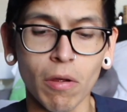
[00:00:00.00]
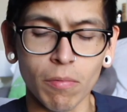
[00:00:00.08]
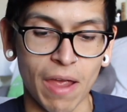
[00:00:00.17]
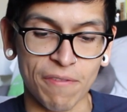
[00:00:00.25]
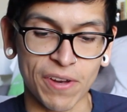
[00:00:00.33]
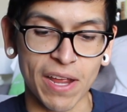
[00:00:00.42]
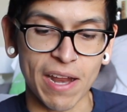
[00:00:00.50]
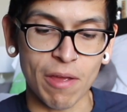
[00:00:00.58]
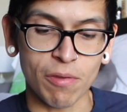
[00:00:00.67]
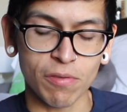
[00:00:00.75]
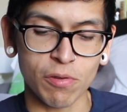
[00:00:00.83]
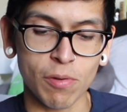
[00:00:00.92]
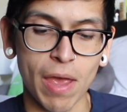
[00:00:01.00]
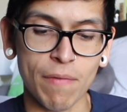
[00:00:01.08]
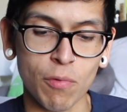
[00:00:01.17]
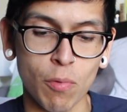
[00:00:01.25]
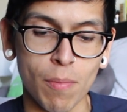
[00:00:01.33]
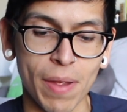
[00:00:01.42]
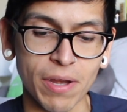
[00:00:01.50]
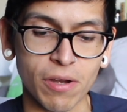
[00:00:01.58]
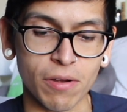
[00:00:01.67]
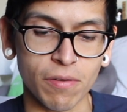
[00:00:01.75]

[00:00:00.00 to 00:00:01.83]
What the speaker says: Oh, I forgot, I also do have a reminder.